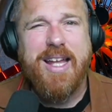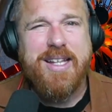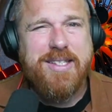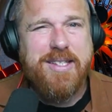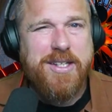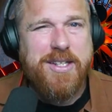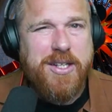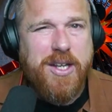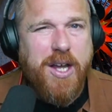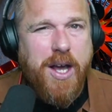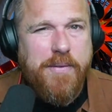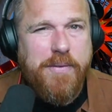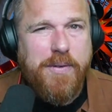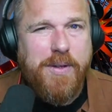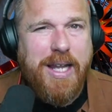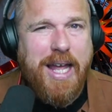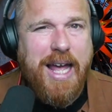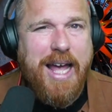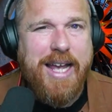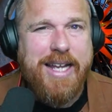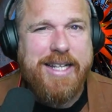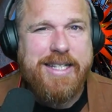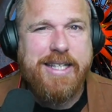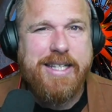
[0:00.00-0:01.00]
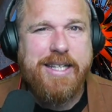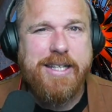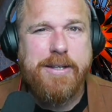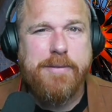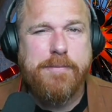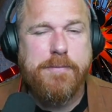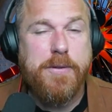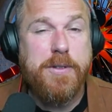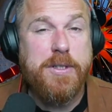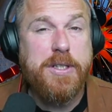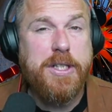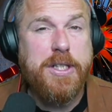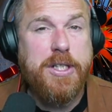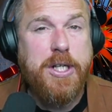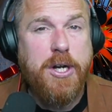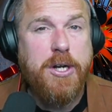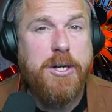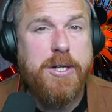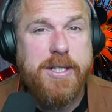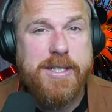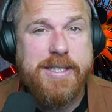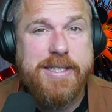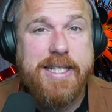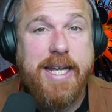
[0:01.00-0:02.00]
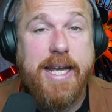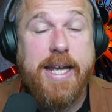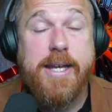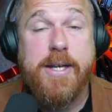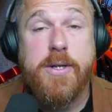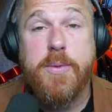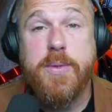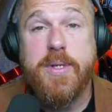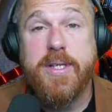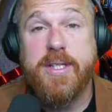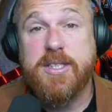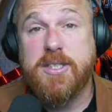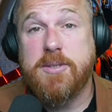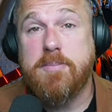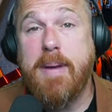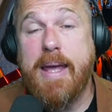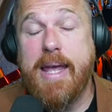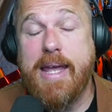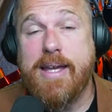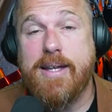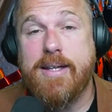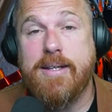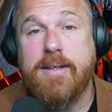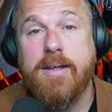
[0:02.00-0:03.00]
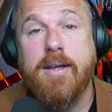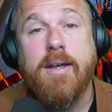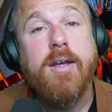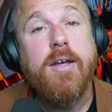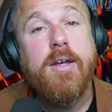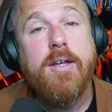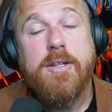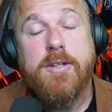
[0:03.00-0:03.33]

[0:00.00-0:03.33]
It's a novel idea for the current day to expand